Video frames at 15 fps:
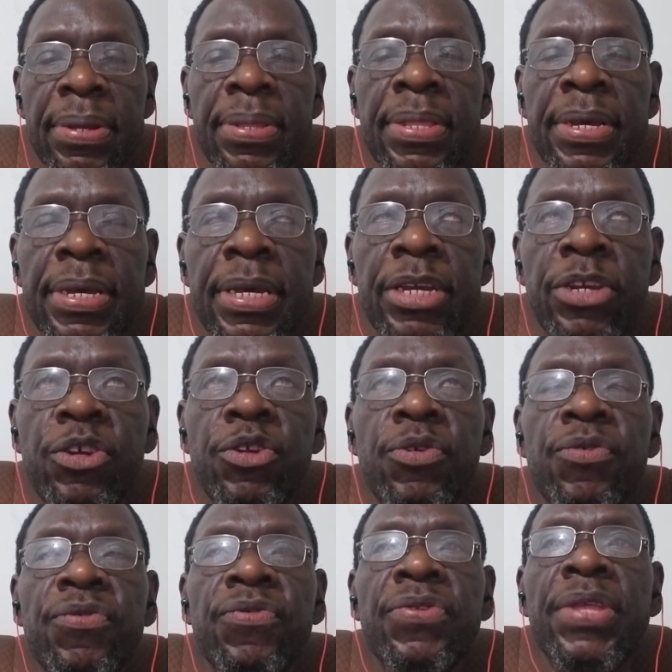the
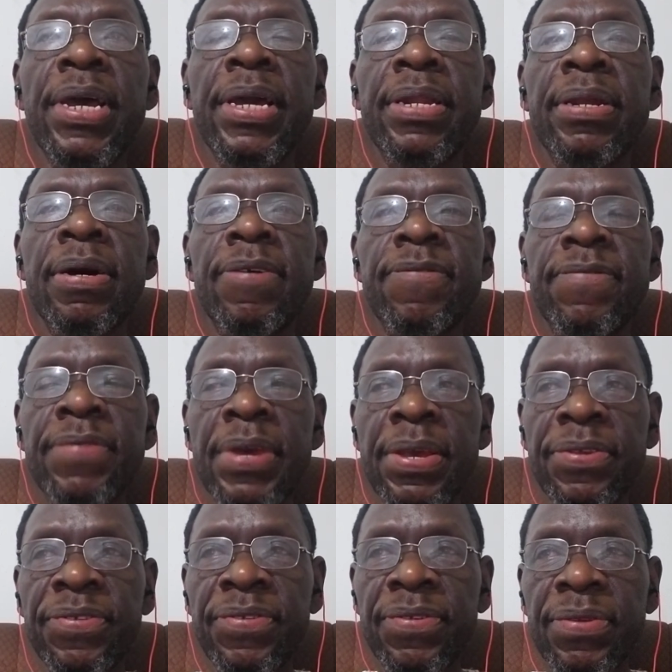issues that are
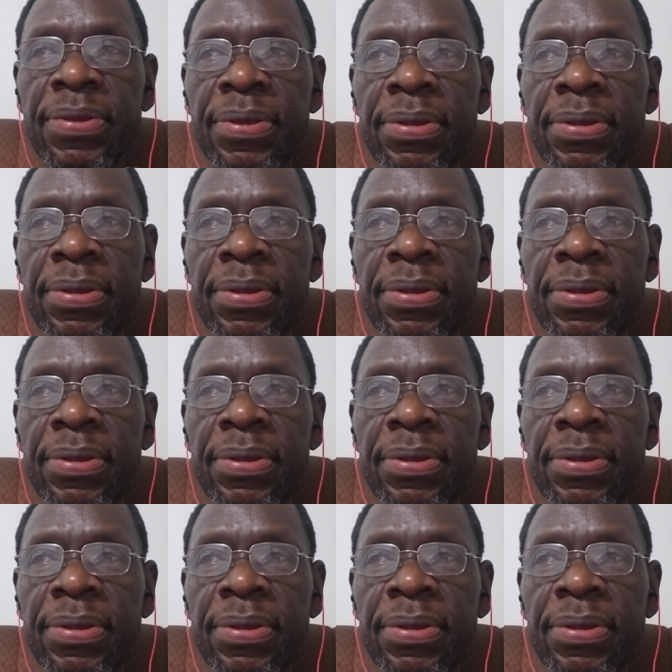faced